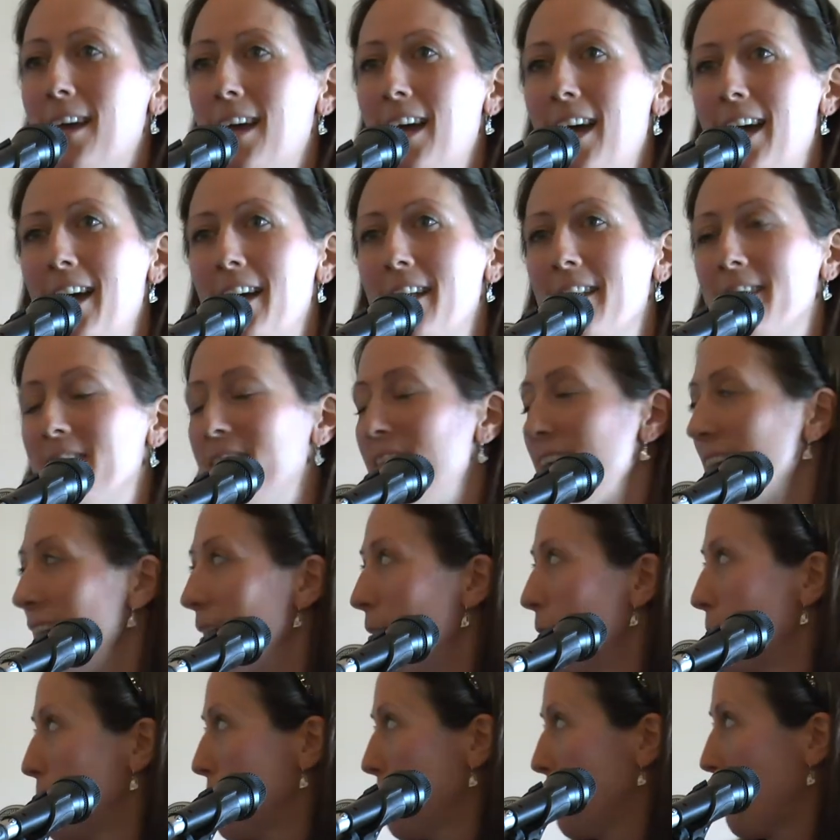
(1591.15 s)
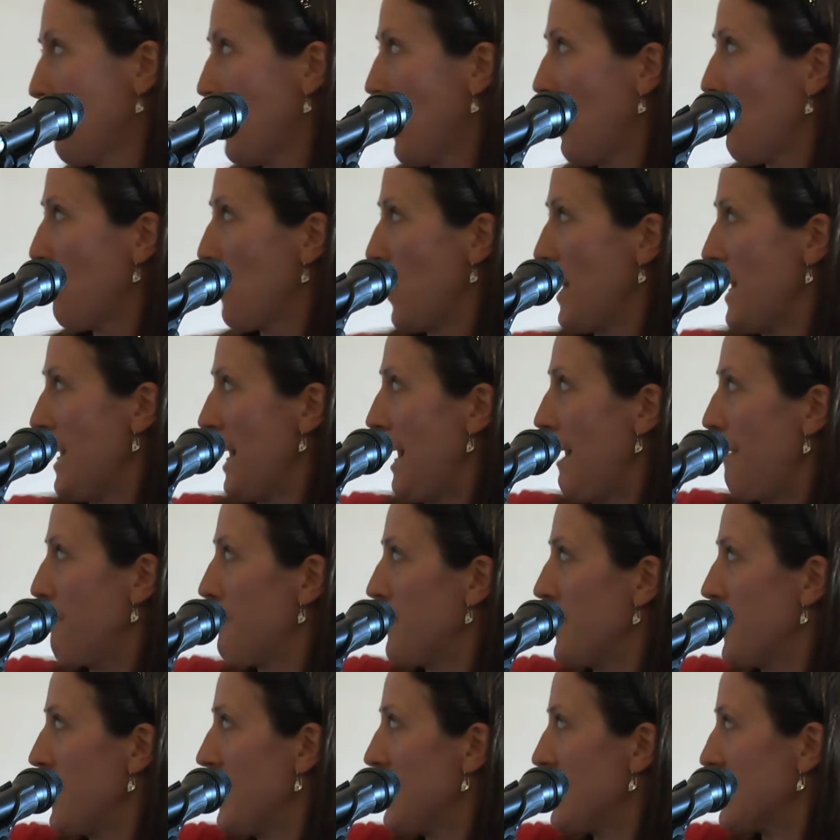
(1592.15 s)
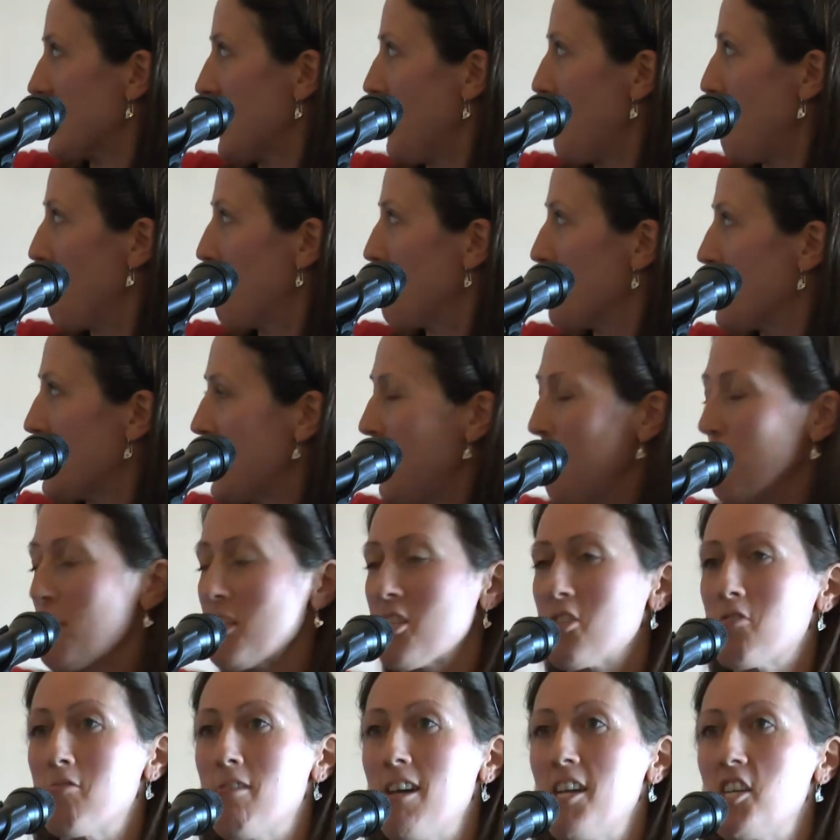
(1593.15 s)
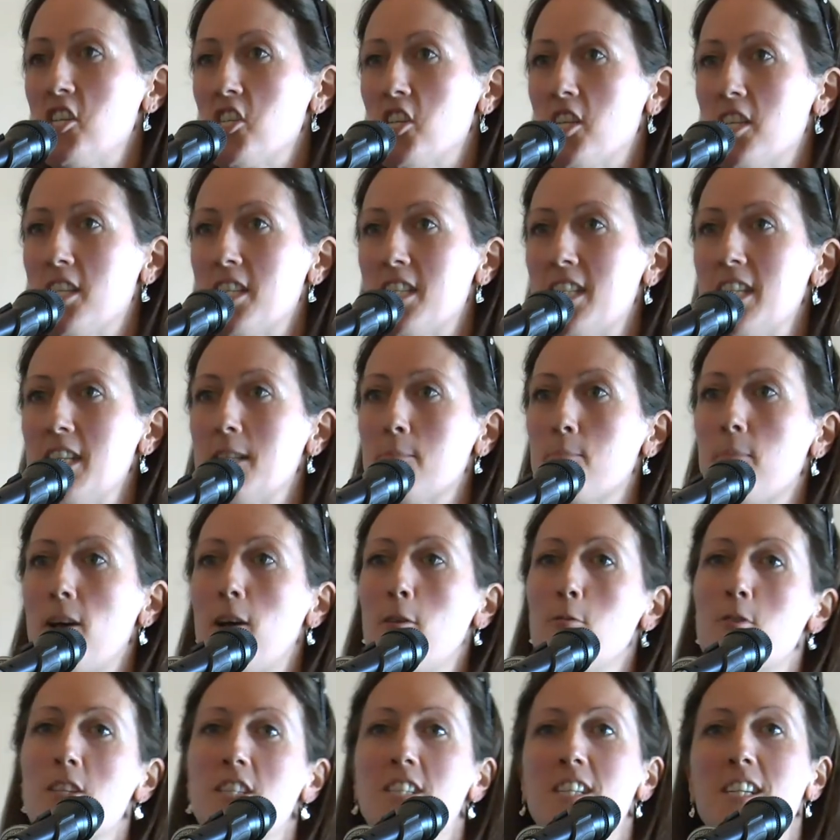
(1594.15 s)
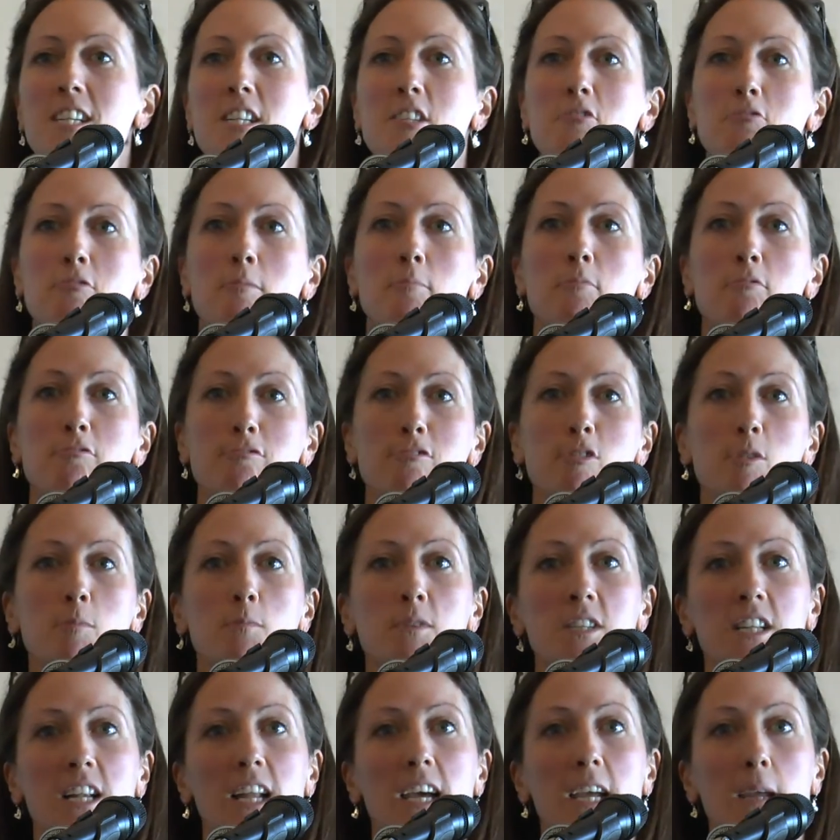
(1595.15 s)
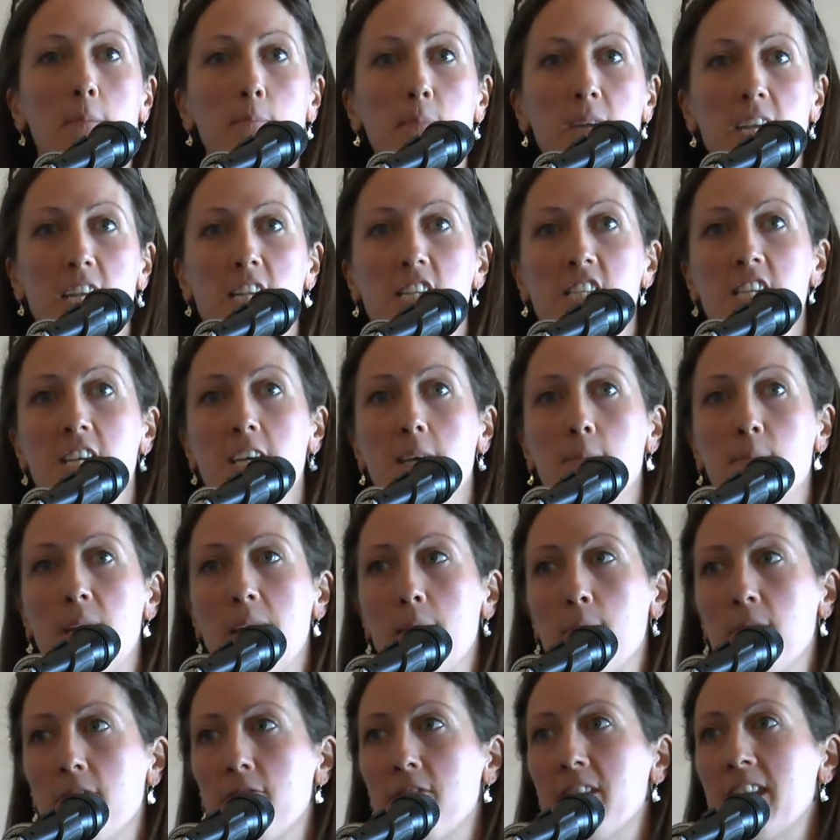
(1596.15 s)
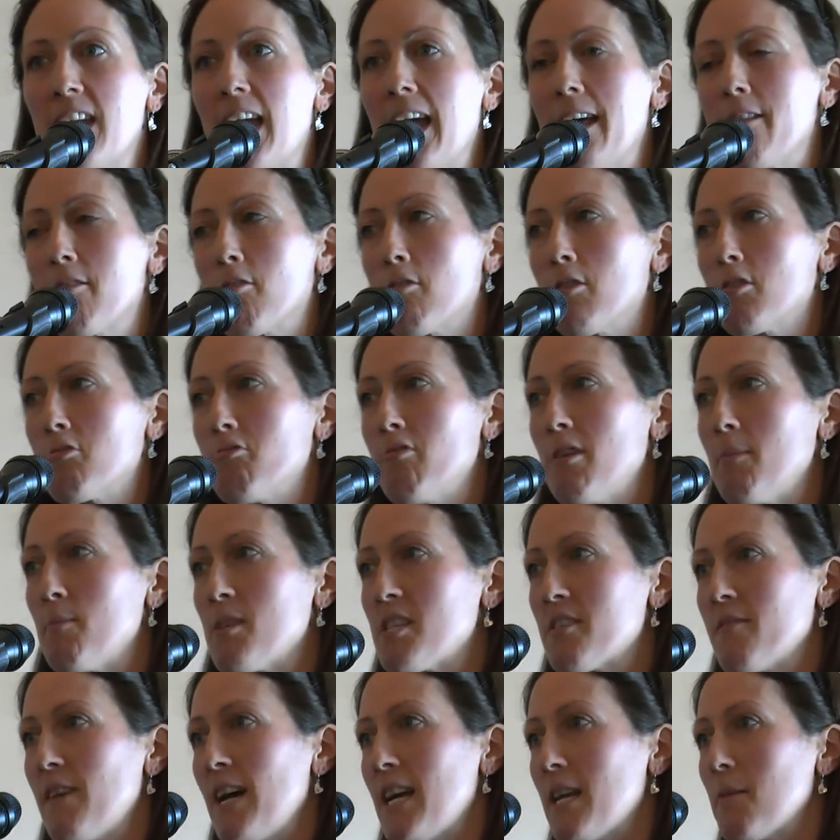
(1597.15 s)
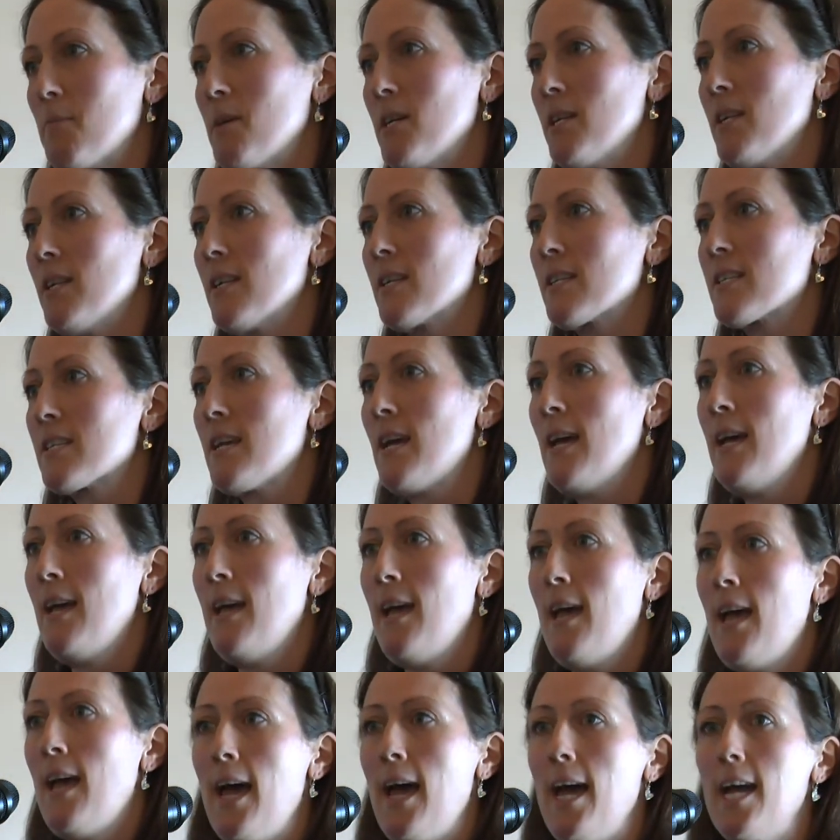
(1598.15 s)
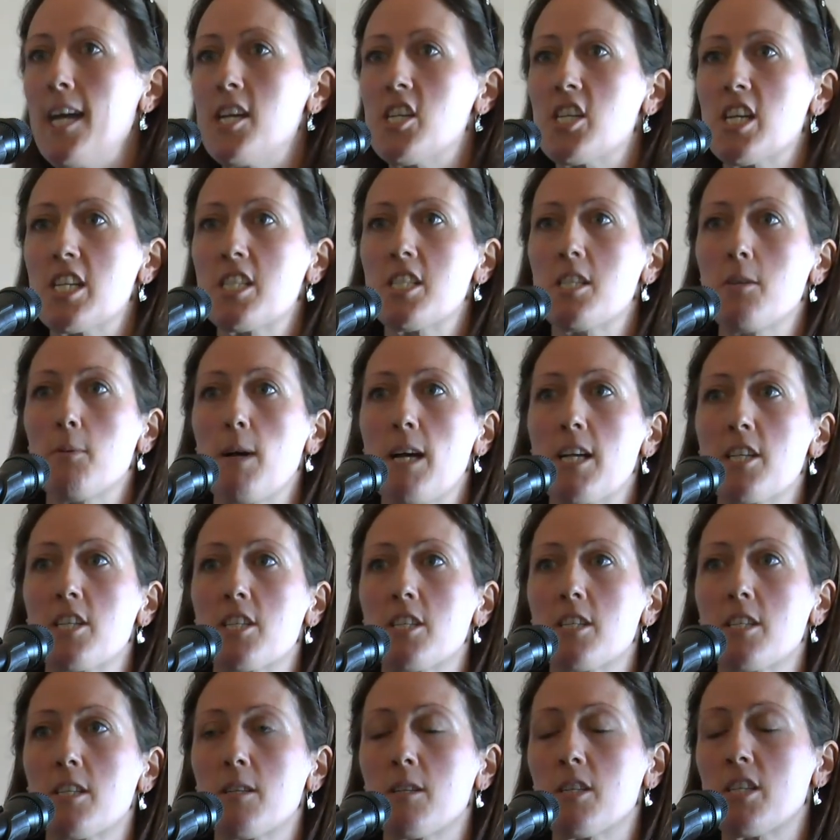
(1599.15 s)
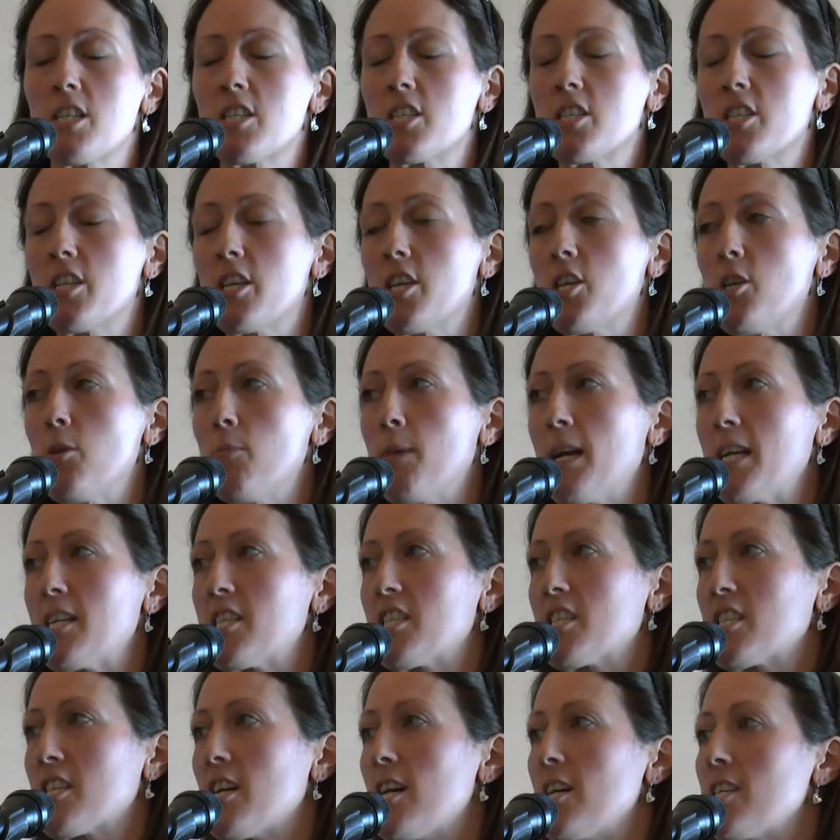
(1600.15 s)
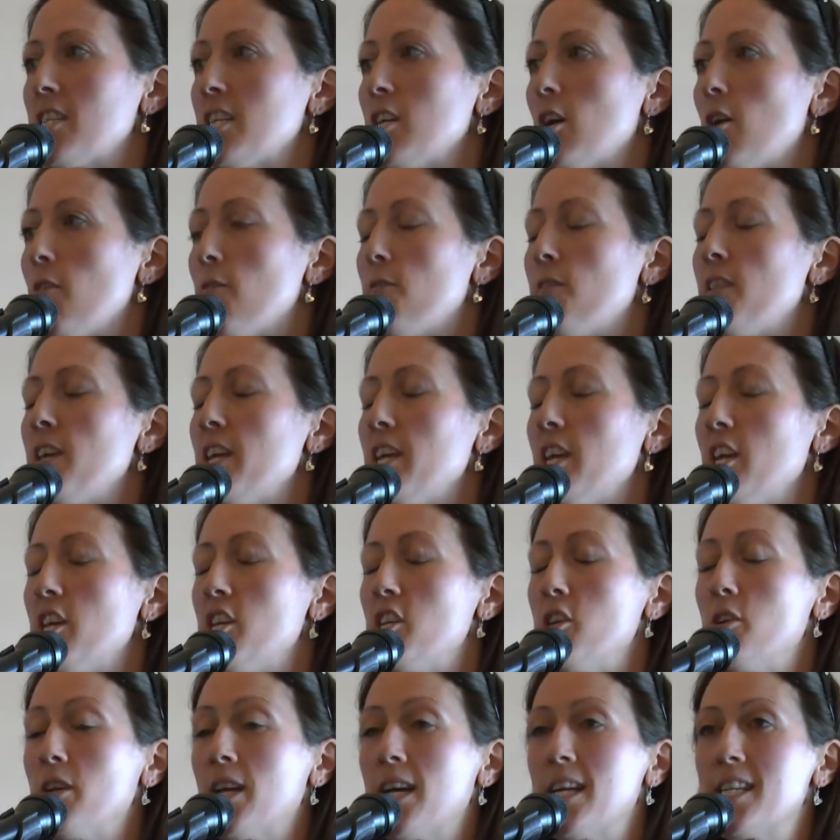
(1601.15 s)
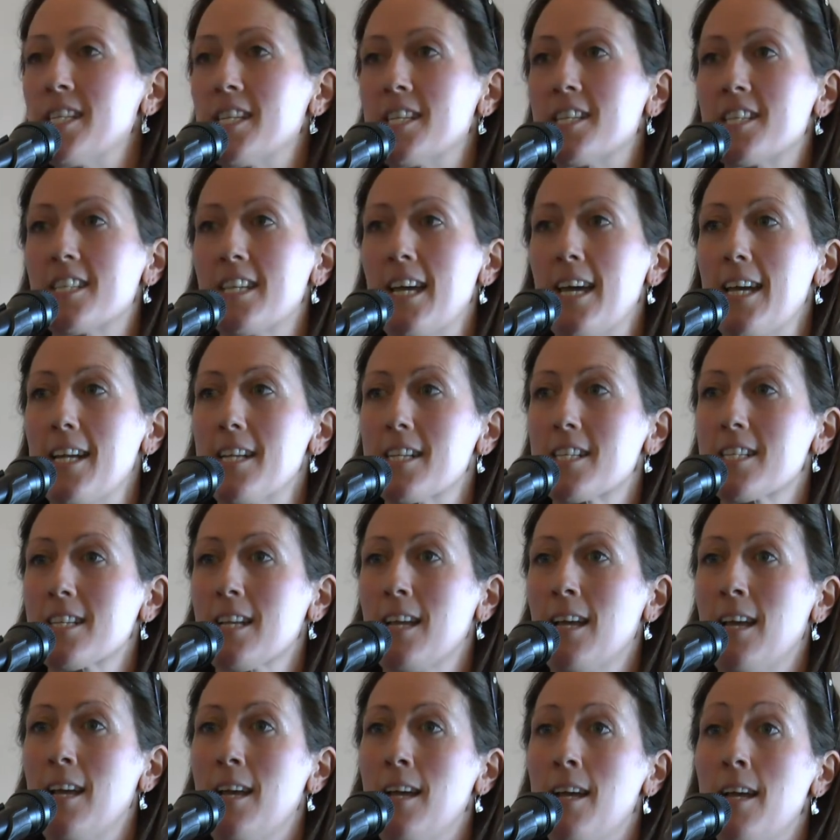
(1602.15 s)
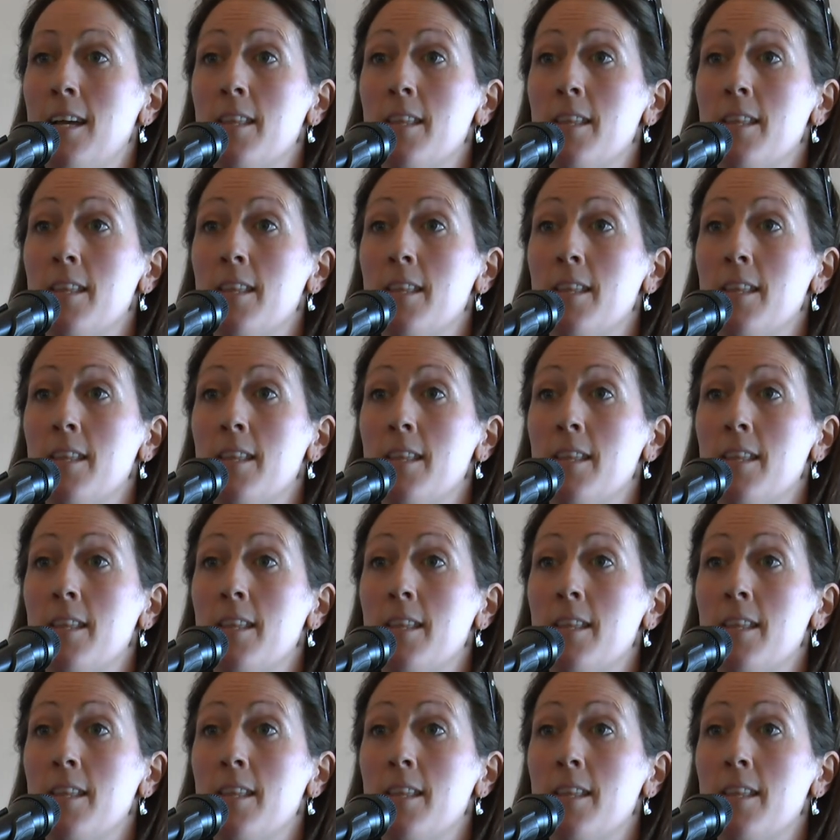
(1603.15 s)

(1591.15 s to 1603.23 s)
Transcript: And we have these demonstrations, these posters from groups like PETA, People for the Ethical Treatment of Animals, HSUS, which is the Humane Society of the United States.